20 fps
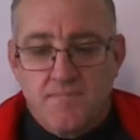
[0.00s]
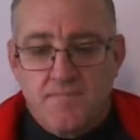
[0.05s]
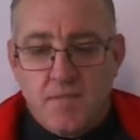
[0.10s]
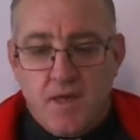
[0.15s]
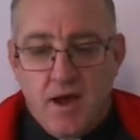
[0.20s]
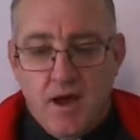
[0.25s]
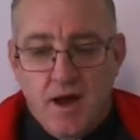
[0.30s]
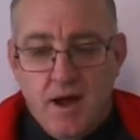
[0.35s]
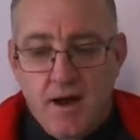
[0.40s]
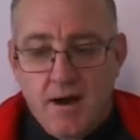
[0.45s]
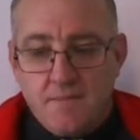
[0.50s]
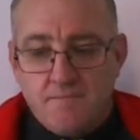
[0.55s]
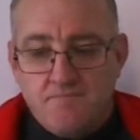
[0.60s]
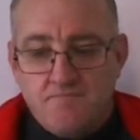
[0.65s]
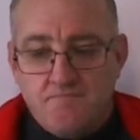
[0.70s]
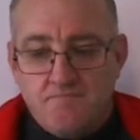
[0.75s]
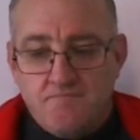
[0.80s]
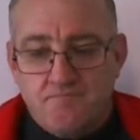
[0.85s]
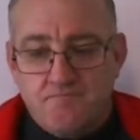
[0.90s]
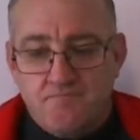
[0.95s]

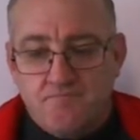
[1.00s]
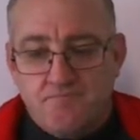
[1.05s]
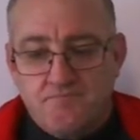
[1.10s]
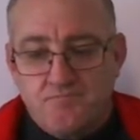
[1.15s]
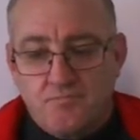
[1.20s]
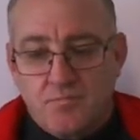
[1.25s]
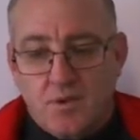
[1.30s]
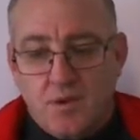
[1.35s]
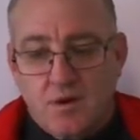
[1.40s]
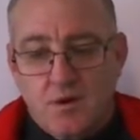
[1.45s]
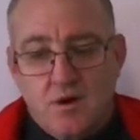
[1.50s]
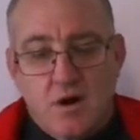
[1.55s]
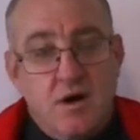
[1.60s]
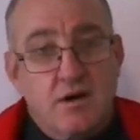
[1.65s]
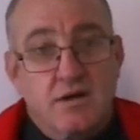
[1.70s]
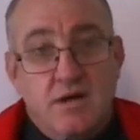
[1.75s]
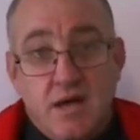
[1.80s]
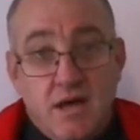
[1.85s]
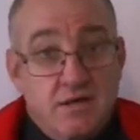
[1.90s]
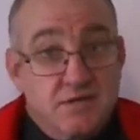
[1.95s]

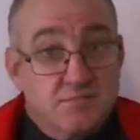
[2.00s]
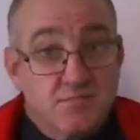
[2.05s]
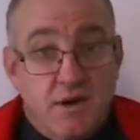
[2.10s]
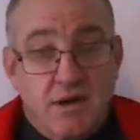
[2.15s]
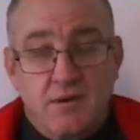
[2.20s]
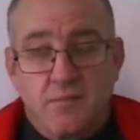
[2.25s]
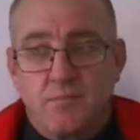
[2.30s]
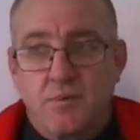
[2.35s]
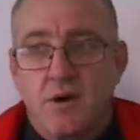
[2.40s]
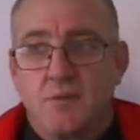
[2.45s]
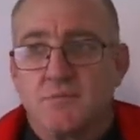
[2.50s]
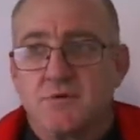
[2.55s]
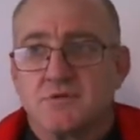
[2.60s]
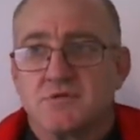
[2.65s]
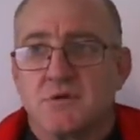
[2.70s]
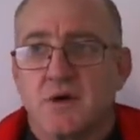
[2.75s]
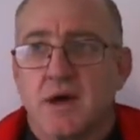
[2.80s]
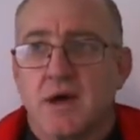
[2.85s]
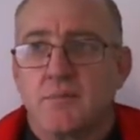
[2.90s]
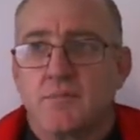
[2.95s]
God has made a promise
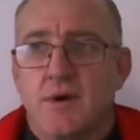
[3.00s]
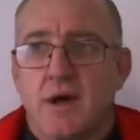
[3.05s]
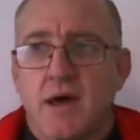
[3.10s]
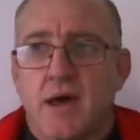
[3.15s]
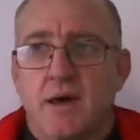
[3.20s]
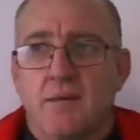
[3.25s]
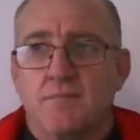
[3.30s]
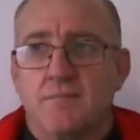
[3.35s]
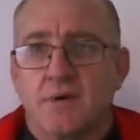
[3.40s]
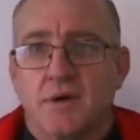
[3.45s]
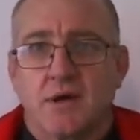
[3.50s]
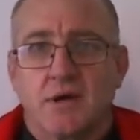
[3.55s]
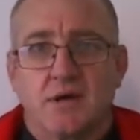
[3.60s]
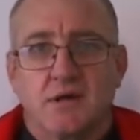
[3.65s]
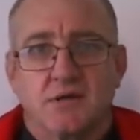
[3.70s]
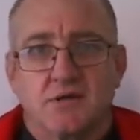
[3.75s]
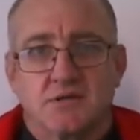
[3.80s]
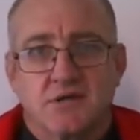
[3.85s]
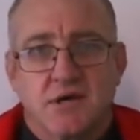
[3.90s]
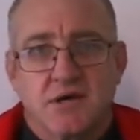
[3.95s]
to Abraham
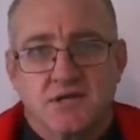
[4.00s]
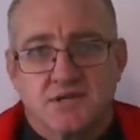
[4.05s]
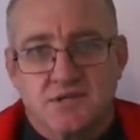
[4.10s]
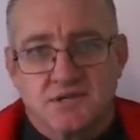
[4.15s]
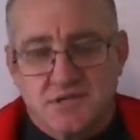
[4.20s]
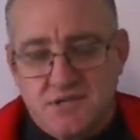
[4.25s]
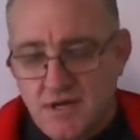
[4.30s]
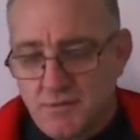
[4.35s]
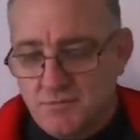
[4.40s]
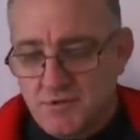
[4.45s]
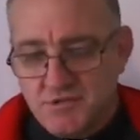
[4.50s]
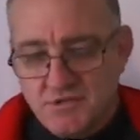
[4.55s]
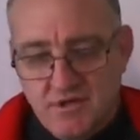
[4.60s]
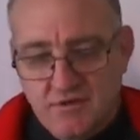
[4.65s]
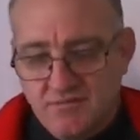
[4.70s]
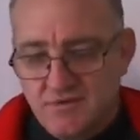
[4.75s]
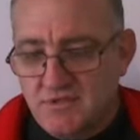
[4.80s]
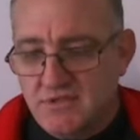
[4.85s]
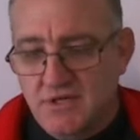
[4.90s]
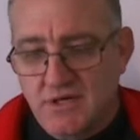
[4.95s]
in Genesis chapter
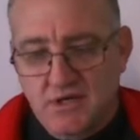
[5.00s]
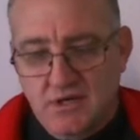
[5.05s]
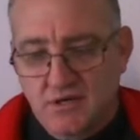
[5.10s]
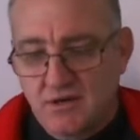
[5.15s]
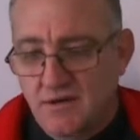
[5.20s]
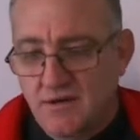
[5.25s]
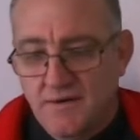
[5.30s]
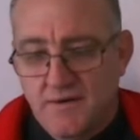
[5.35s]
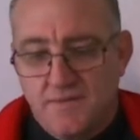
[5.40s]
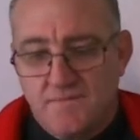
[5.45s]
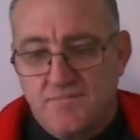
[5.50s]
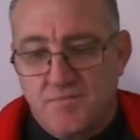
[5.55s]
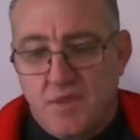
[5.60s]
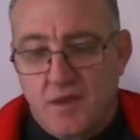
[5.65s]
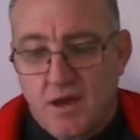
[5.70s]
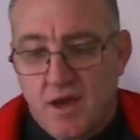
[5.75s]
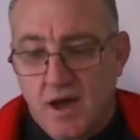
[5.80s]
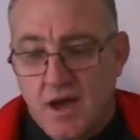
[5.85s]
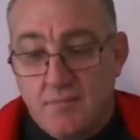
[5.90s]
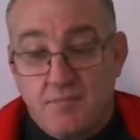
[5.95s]
17,
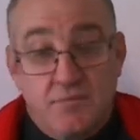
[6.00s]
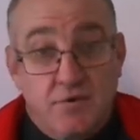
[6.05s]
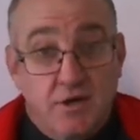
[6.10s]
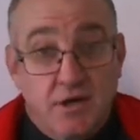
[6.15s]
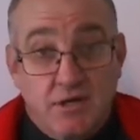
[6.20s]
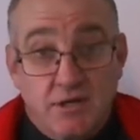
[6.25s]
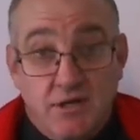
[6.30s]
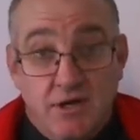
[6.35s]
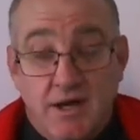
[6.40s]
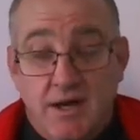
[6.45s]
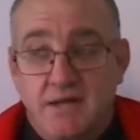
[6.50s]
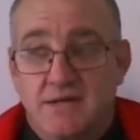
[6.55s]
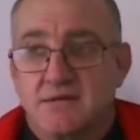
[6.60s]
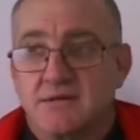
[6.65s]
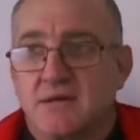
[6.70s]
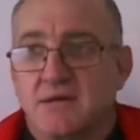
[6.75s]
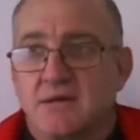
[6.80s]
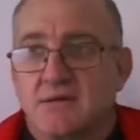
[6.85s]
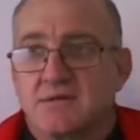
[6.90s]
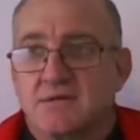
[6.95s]
3 to 8,
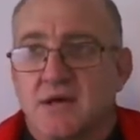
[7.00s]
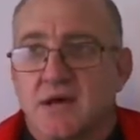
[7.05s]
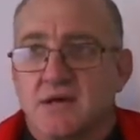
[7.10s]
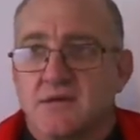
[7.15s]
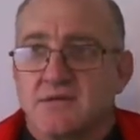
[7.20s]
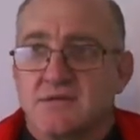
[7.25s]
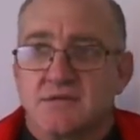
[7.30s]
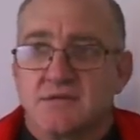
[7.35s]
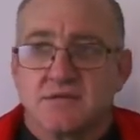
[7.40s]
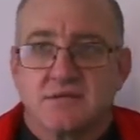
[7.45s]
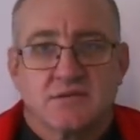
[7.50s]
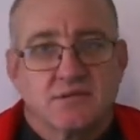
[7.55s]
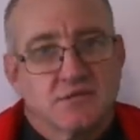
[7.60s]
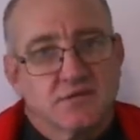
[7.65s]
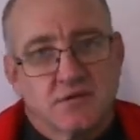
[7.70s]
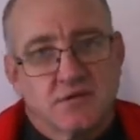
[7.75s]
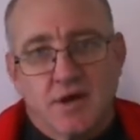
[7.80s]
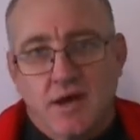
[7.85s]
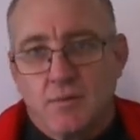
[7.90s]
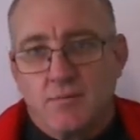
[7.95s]
he says
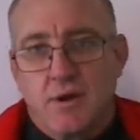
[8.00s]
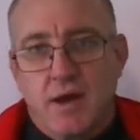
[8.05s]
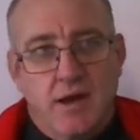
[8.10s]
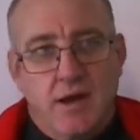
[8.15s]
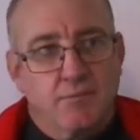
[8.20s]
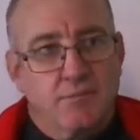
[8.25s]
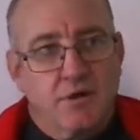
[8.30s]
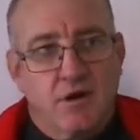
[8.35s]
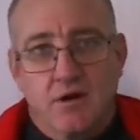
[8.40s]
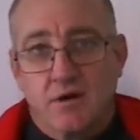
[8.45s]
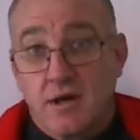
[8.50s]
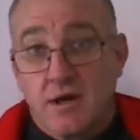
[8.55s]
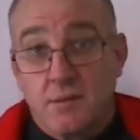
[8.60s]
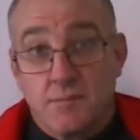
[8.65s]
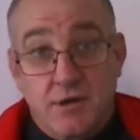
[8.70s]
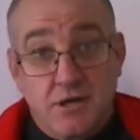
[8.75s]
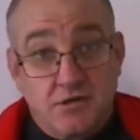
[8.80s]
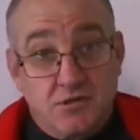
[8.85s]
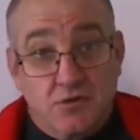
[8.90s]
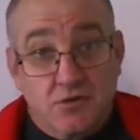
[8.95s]
to Abraham, there are going to
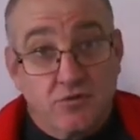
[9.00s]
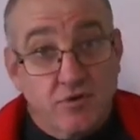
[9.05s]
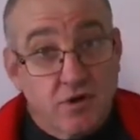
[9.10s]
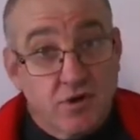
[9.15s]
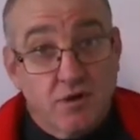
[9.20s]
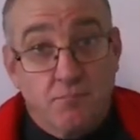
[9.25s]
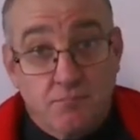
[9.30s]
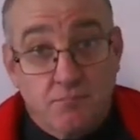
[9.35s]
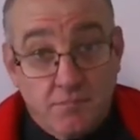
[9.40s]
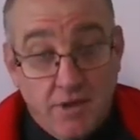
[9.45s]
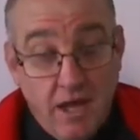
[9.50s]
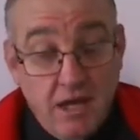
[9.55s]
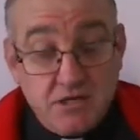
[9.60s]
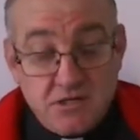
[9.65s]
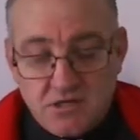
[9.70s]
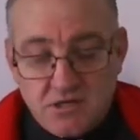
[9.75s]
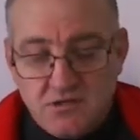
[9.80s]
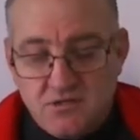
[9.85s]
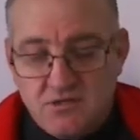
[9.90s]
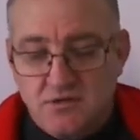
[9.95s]
be children,
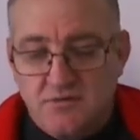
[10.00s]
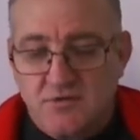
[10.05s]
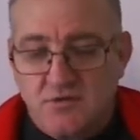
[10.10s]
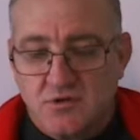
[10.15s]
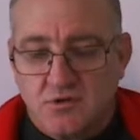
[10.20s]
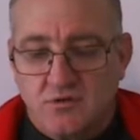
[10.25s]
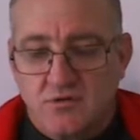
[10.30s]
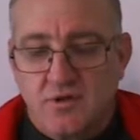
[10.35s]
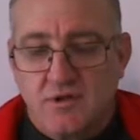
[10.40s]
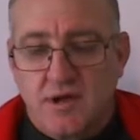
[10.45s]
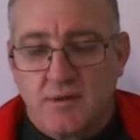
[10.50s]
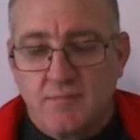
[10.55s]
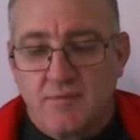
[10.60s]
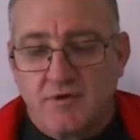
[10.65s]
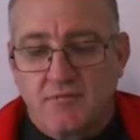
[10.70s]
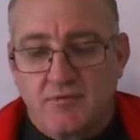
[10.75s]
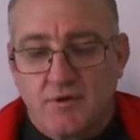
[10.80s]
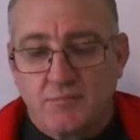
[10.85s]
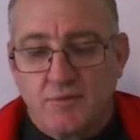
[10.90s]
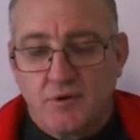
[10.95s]
nations of children coming
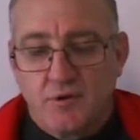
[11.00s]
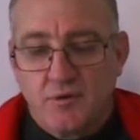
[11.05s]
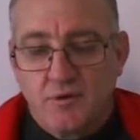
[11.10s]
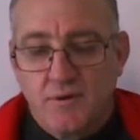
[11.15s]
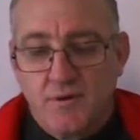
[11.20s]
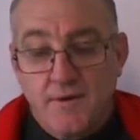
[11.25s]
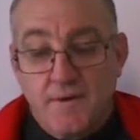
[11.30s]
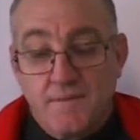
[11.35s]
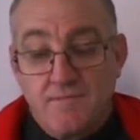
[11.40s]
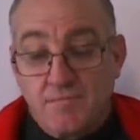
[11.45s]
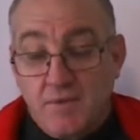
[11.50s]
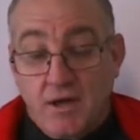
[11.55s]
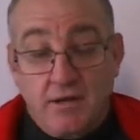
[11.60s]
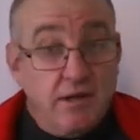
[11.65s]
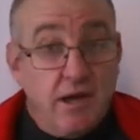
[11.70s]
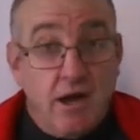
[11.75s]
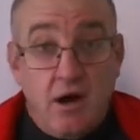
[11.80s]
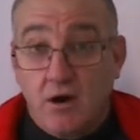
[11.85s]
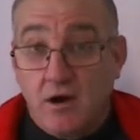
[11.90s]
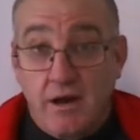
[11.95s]
from you, and
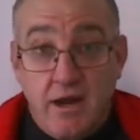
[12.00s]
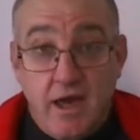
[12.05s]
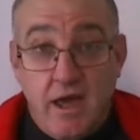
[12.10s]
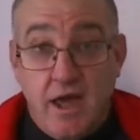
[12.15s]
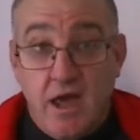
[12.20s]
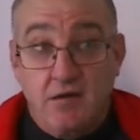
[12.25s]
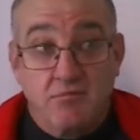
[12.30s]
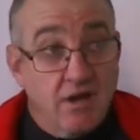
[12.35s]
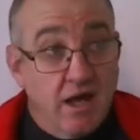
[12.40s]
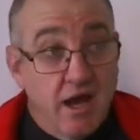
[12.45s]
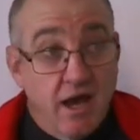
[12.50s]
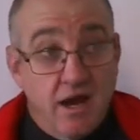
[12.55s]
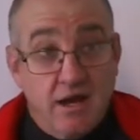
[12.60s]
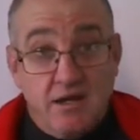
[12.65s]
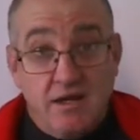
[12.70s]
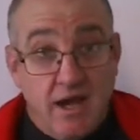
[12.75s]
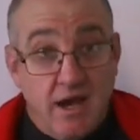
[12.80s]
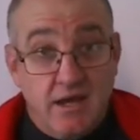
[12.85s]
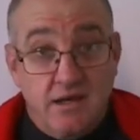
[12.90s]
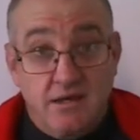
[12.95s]
they are going to have land,
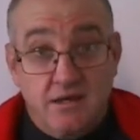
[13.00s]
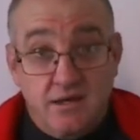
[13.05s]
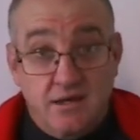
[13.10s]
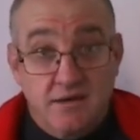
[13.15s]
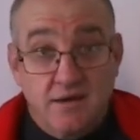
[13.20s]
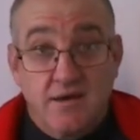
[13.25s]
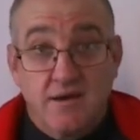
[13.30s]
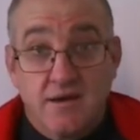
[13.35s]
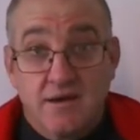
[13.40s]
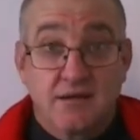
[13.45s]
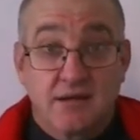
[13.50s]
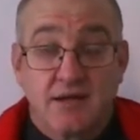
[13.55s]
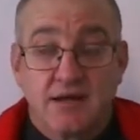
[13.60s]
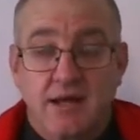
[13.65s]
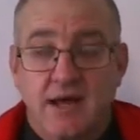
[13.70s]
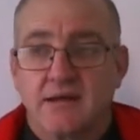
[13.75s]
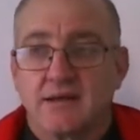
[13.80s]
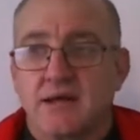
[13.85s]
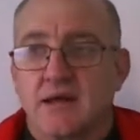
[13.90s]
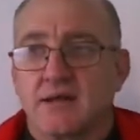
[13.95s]
Canaan, the
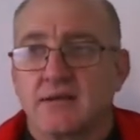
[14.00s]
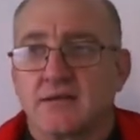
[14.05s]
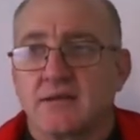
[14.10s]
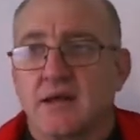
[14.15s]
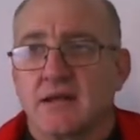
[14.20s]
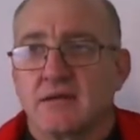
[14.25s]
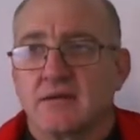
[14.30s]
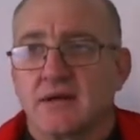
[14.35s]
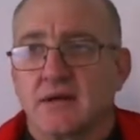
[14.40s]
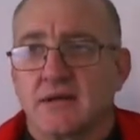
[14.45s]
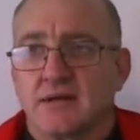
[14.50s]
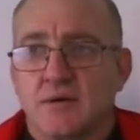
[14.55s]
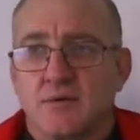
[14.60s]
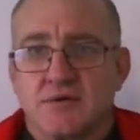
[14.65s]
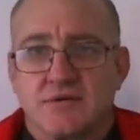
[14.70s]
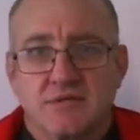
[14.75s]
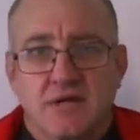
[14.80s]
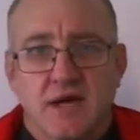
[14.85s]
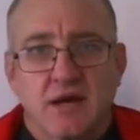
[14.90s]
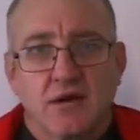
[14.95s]
land that they were
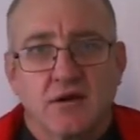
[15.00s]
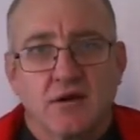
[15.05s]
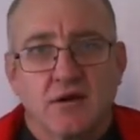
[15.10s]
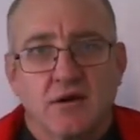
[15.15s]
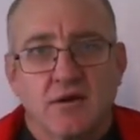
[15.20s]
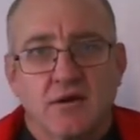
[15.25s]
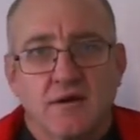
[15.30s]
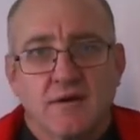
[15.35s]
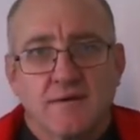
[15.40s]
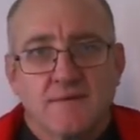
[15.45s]
standing on.